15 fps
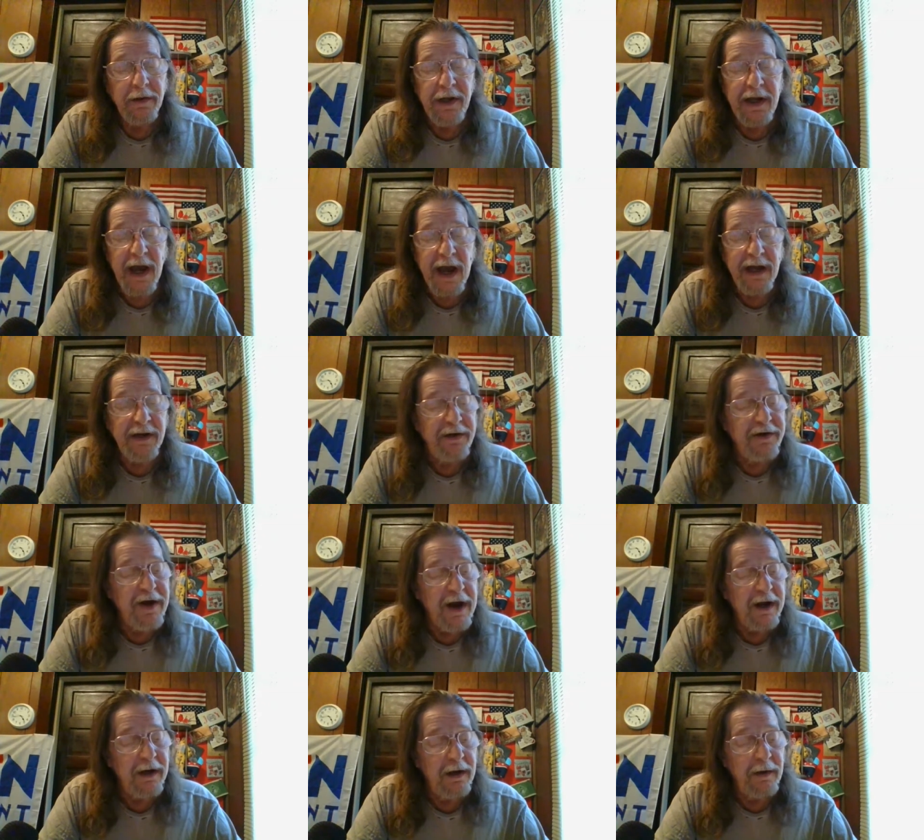The
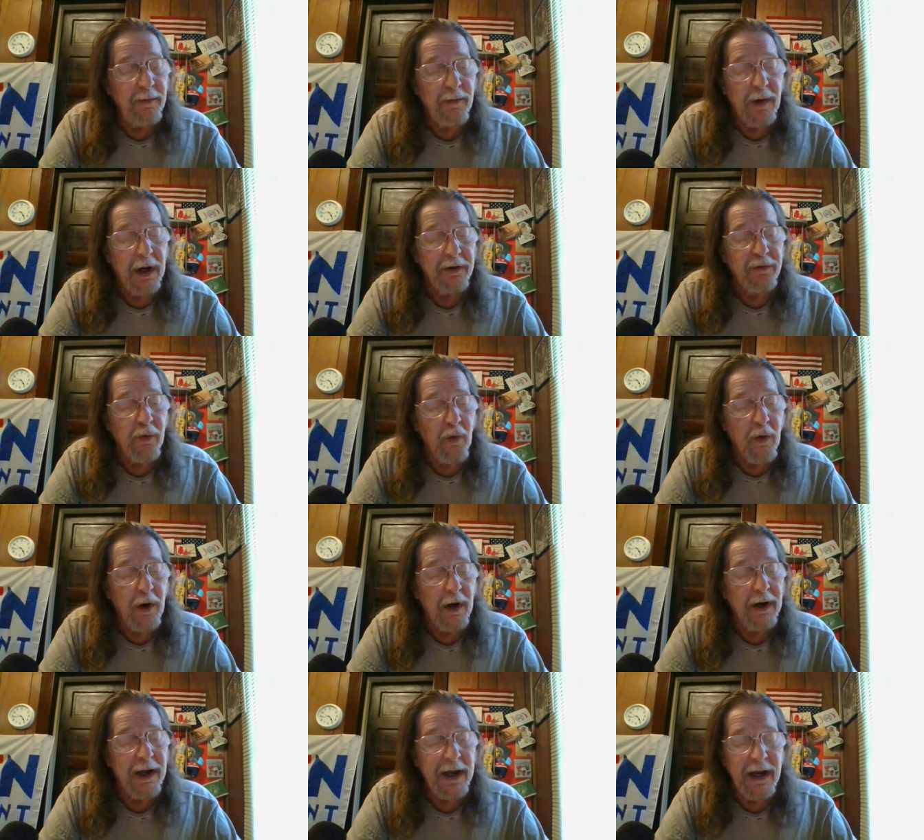AG must
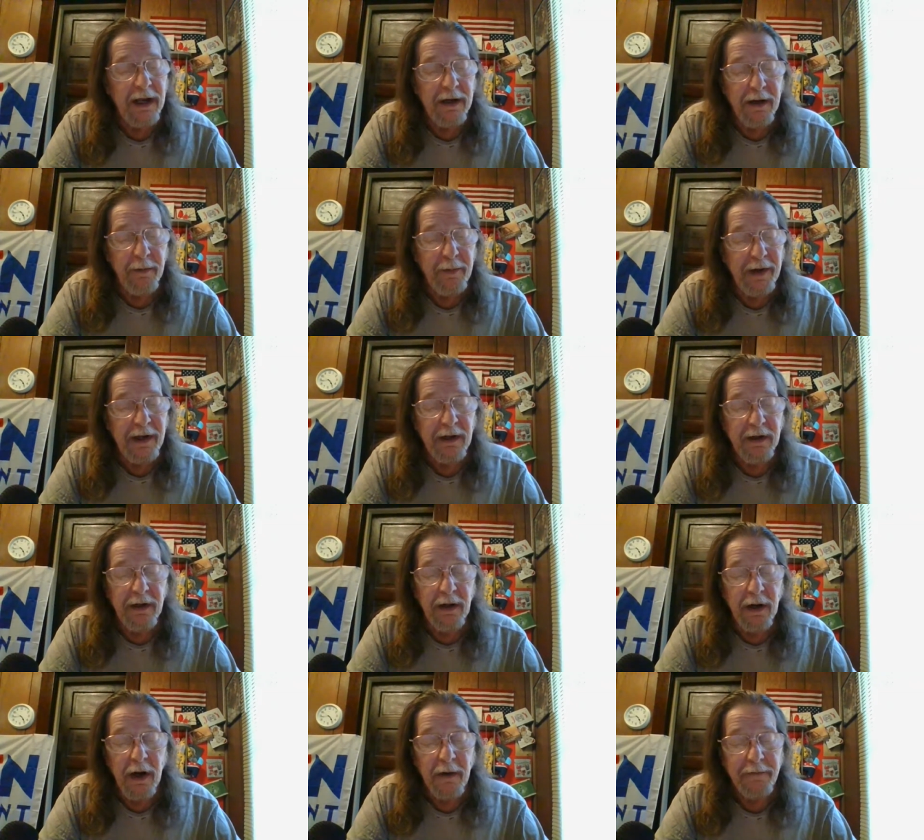work
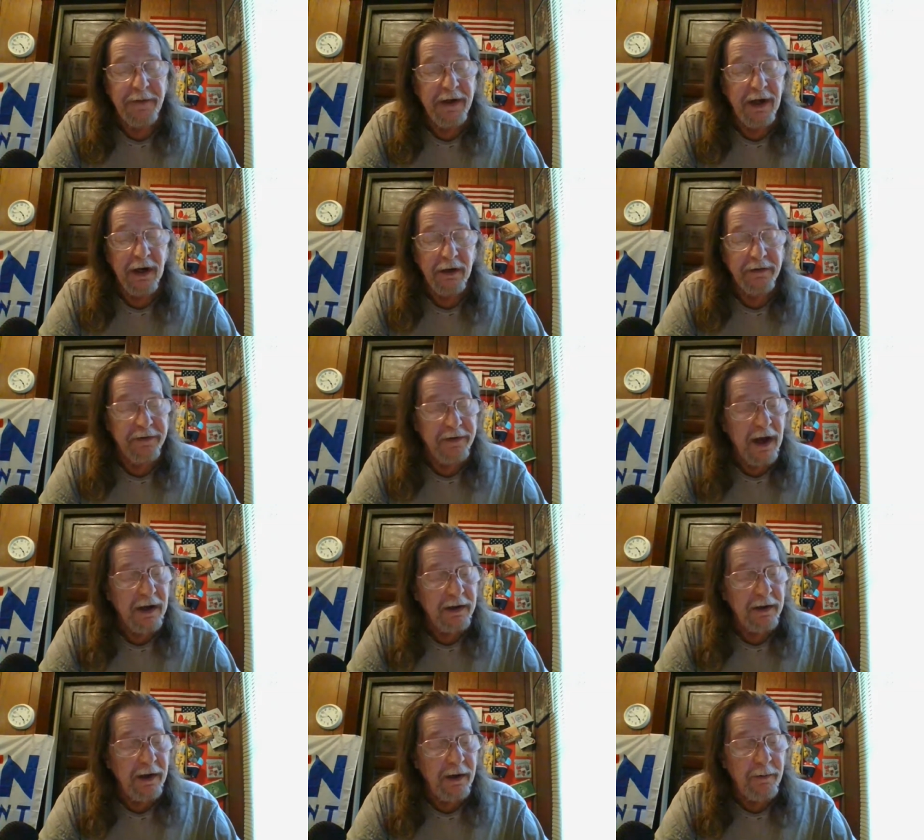independent of the
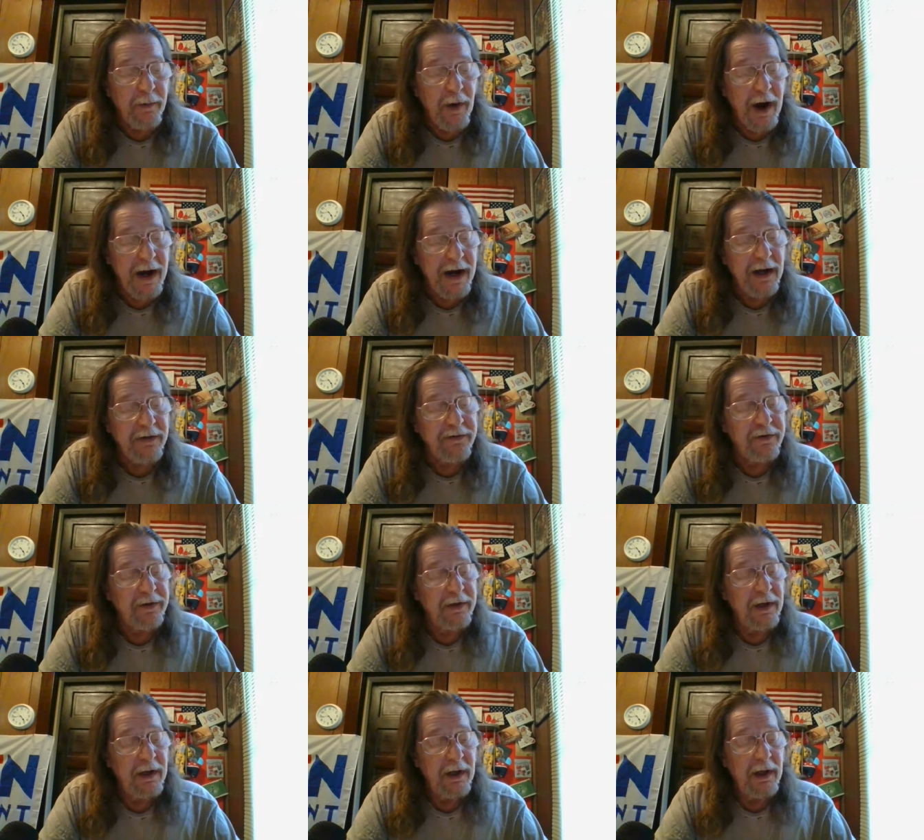executive branch.
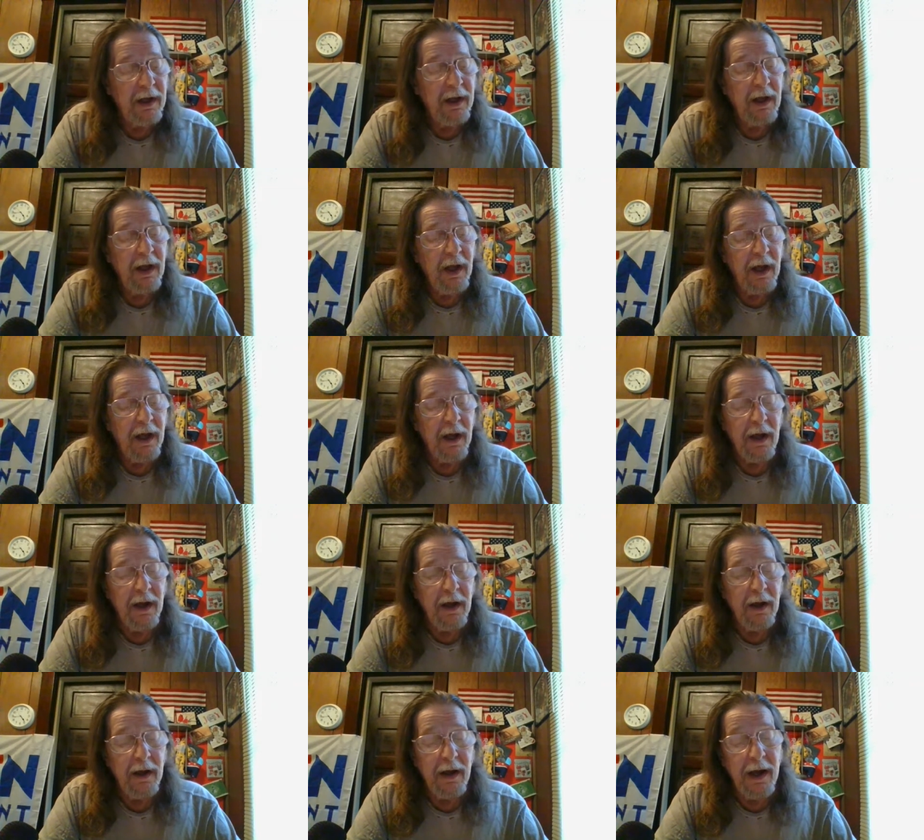
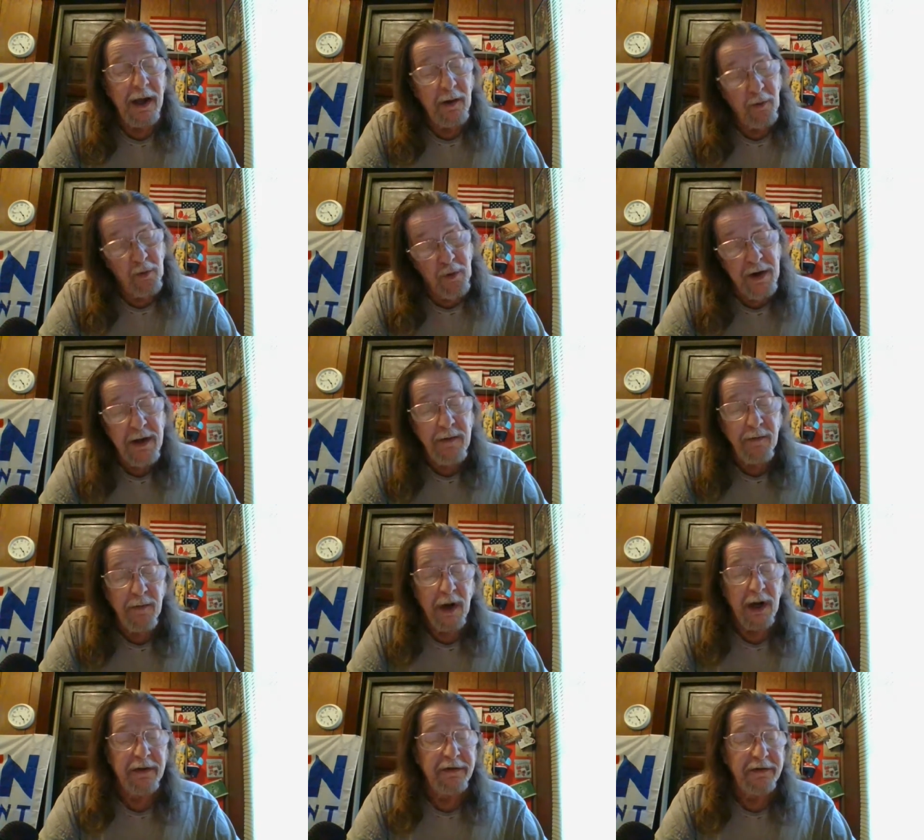And we
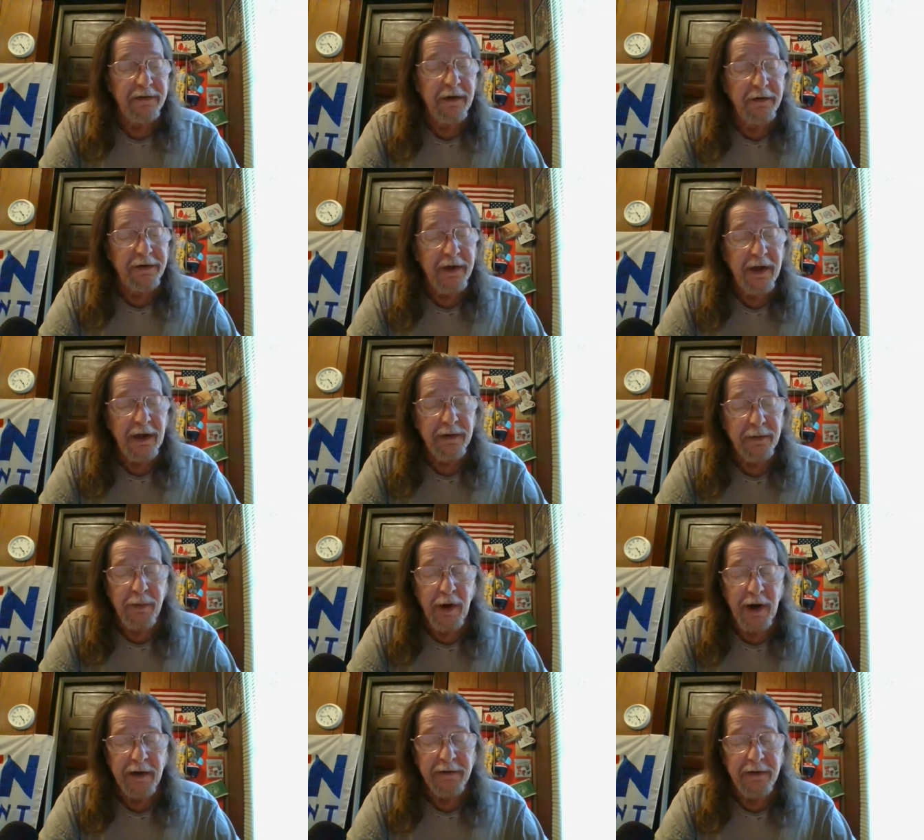must assist
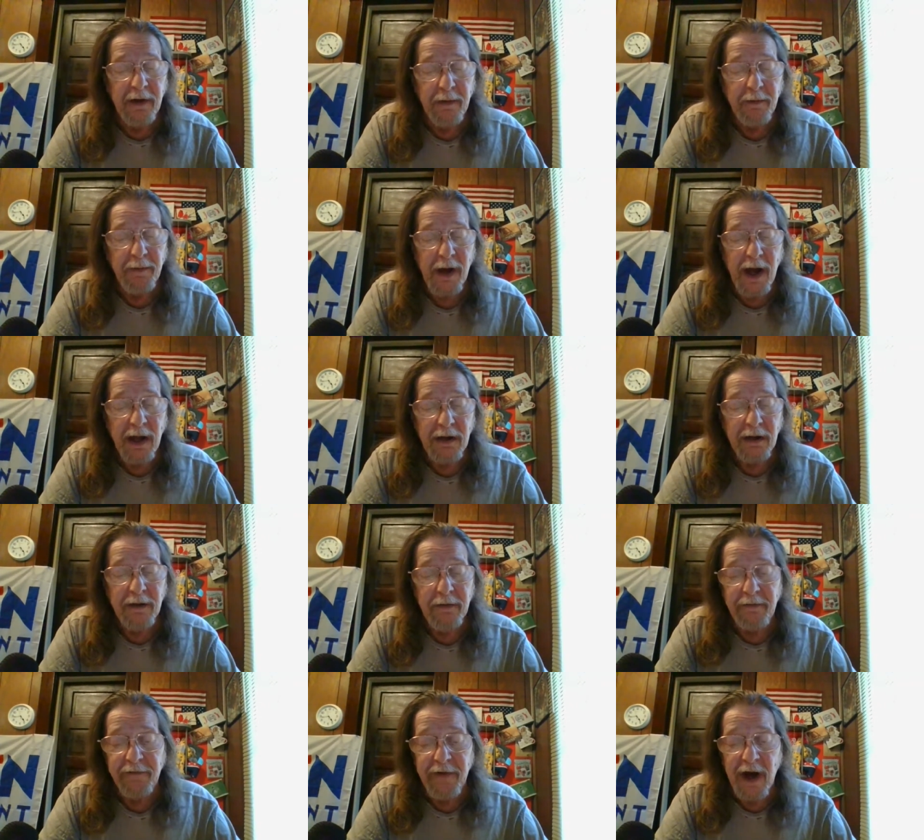President Biden
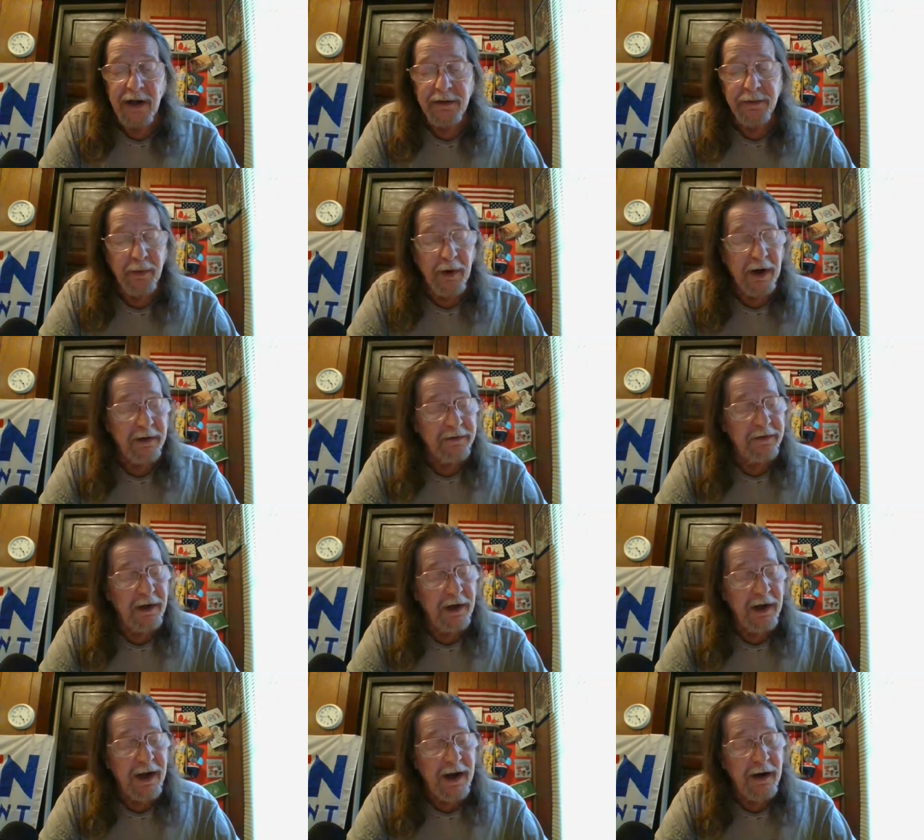and Vice
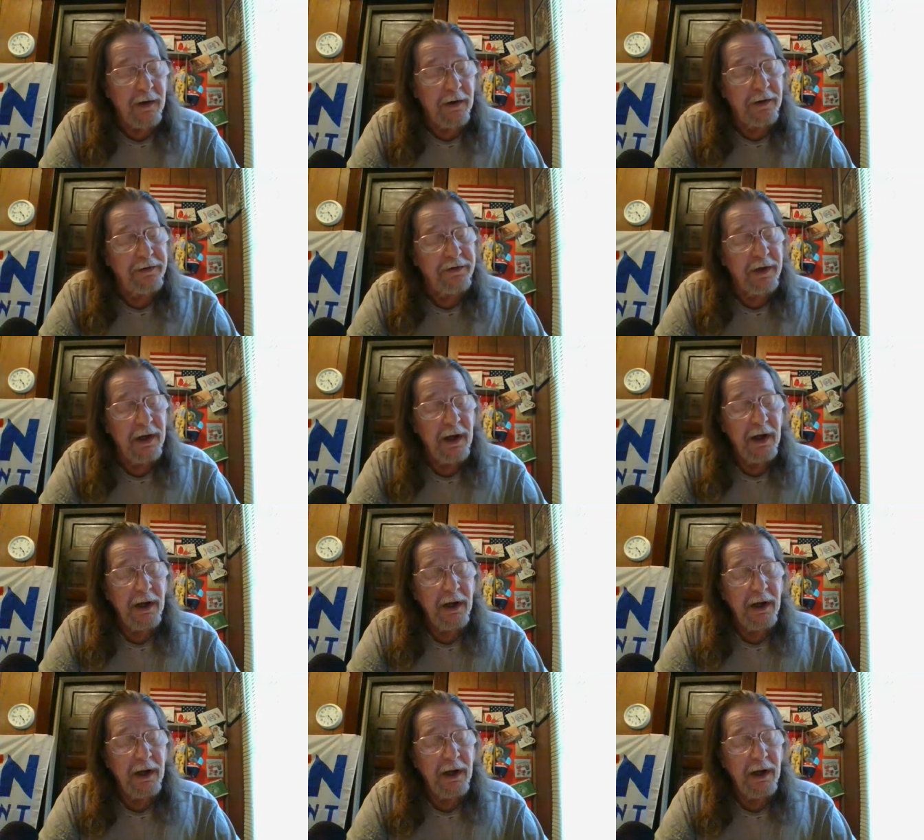President Harris